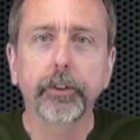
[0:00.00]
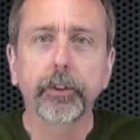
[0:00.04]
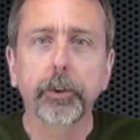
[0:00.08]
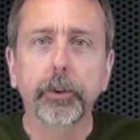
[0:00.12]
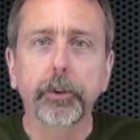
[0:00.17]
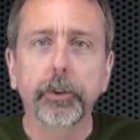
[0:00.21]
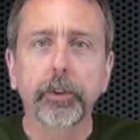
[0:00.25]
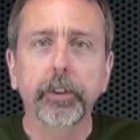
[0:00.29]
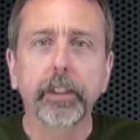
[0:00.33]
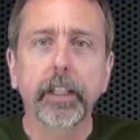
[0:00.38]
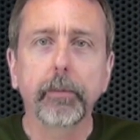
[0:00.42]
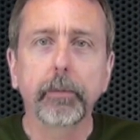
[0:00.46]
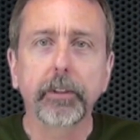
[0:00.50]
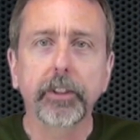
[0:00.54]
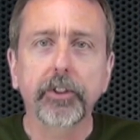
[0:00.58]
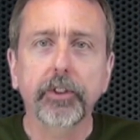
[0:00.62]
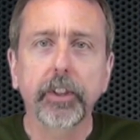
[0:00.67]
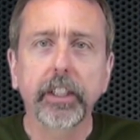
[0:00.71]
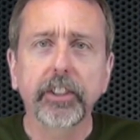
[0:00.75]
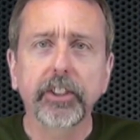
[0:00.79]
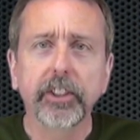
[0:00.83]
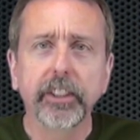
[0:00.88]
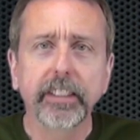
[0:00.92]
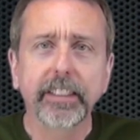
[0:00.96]
juicer
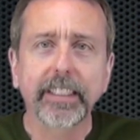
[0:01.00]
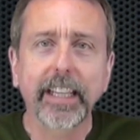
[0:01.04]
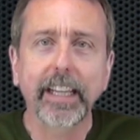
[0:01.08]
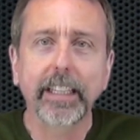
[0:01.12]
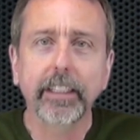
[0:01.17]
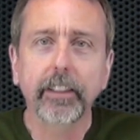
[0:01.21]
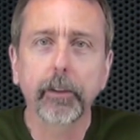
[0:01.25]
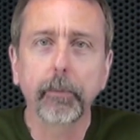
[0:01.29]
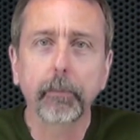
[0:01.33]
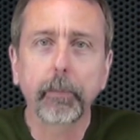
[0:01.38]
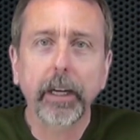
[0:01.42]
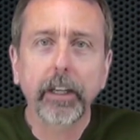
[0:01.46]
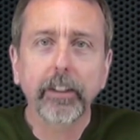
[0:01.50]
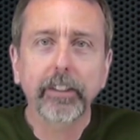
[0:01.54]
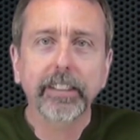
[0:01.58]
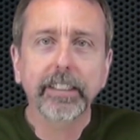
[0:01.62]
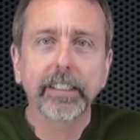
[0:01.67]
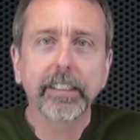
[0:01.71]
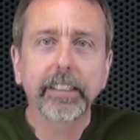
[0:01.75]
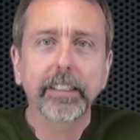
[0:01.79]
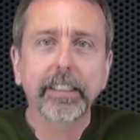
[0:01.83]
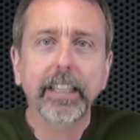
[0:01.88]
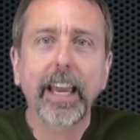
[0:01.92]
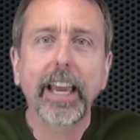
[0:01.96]
demonstrations and
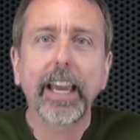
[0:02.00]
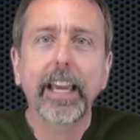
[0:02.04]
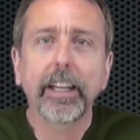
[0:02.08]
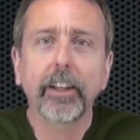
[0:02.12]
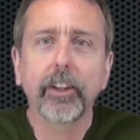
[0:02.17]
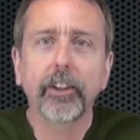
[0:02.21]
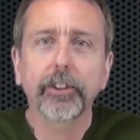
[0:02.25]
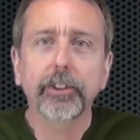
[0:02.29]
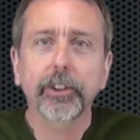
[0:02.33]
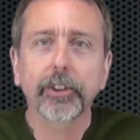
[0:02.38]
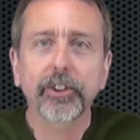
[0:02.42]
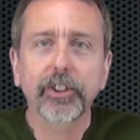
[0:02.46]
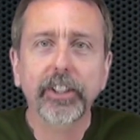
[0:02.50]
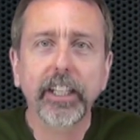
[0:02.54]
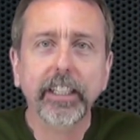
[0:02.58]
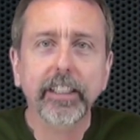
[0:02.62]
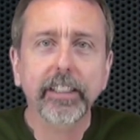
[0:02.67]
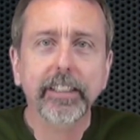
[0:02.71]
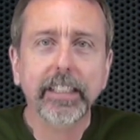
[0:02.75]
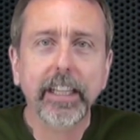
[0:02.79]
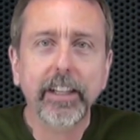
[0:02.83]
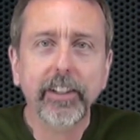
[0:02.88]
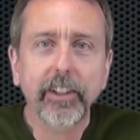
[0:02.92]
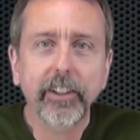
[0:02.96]
comparisons, and also check
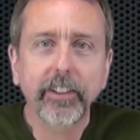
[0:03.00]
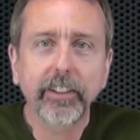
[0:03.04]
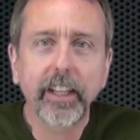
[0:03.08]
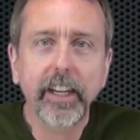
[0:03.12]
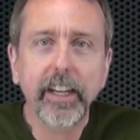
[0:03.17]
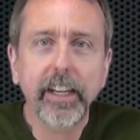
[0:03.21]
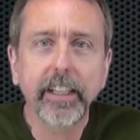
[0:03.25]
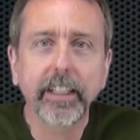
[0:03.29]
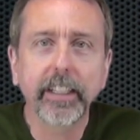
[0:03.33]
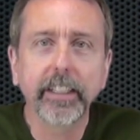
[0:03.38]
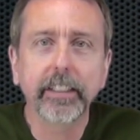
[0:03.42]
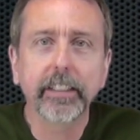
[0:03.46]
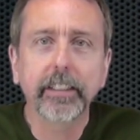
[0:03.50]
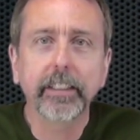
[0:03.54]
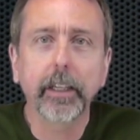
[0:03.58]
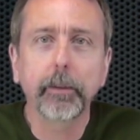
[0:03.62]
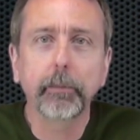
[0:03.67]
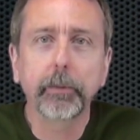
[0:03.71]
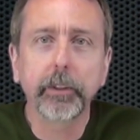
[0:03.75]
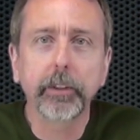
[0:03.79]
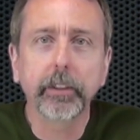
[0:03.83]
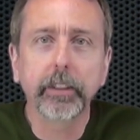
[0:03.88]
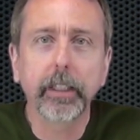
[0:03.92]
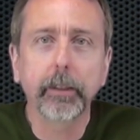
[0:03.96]
us out online at
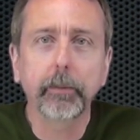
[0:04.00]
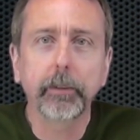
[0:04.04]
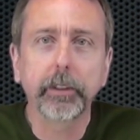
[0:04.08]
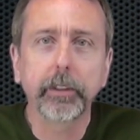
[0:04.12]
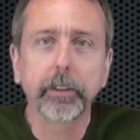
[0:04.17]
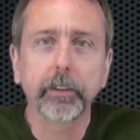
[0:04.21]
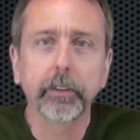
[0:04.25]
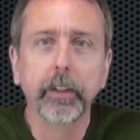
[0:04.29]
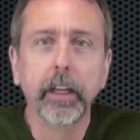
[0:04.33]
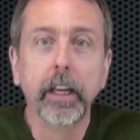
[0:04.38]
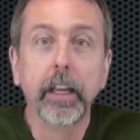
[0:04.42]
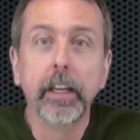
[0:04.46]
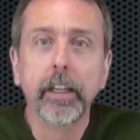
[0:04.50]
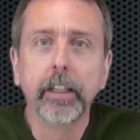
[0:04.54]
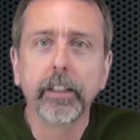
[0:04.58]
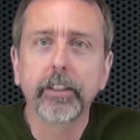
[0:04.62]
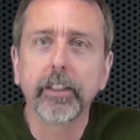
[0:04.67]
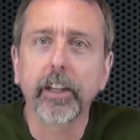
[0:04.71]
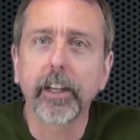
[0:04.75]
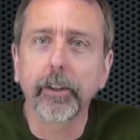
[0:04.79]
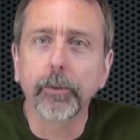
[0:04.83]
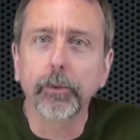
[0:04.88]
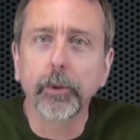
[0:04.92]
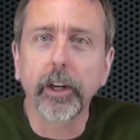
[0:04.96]

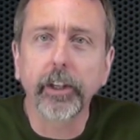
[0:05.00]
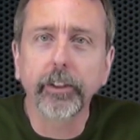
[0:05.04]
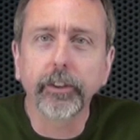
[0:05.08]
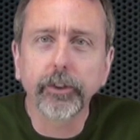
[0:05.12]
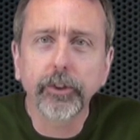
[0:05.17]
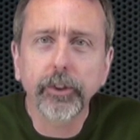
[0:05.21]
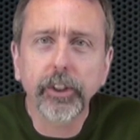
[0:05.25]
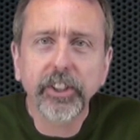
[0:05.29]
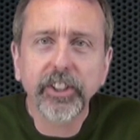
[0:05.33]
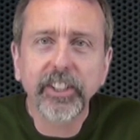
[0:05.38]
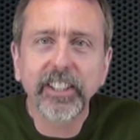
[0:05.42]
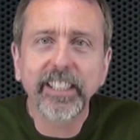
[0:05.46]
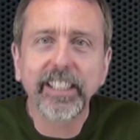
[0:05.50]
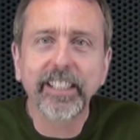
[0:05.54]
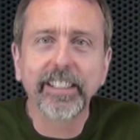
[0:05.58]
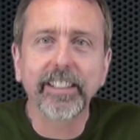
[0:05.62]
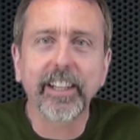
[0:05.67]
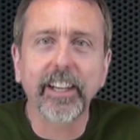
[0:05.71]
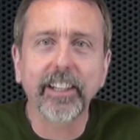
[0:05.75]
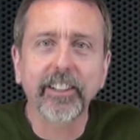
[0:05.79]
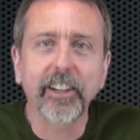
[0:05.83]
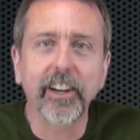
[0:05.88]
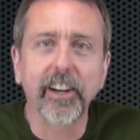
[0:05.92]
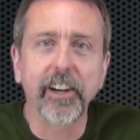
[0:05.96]

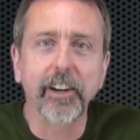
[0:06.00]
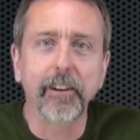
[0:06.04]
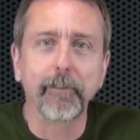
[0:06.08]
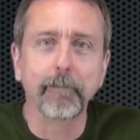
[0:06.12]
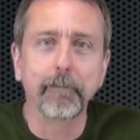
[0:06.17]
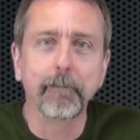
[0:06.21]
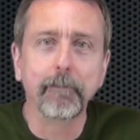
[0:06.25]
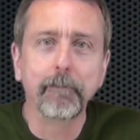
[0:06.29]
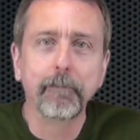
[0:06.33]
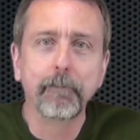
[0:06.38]
www.RawNutrition.com.